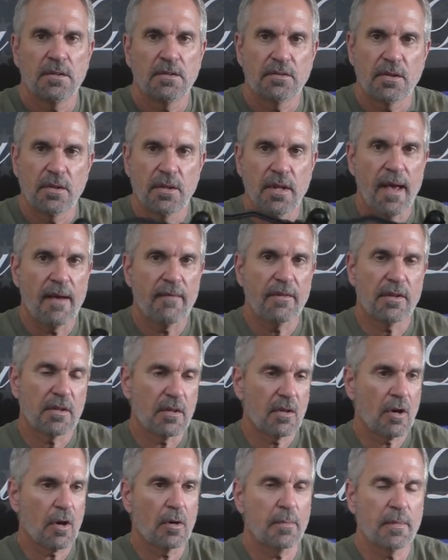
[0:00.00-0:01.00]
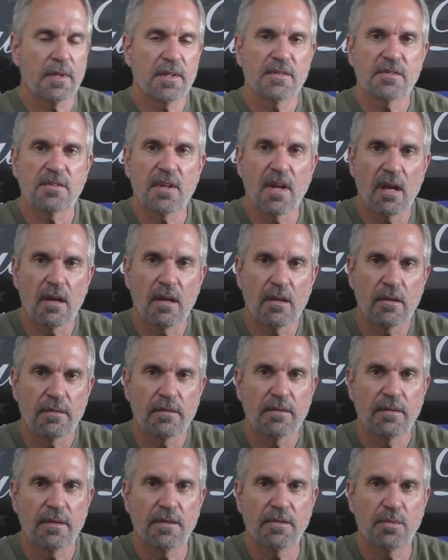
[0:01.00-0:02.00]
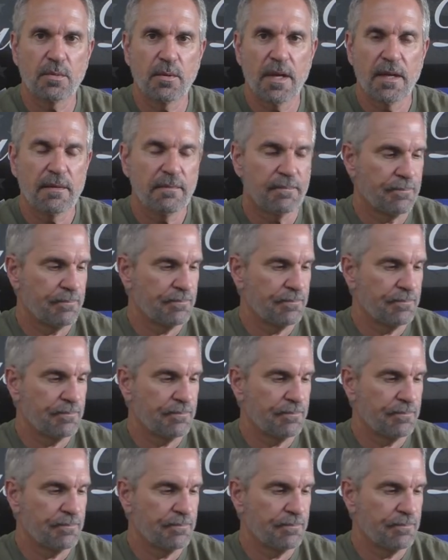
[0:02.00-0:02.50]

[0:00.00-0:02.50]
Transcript: so you have it carbine style this way.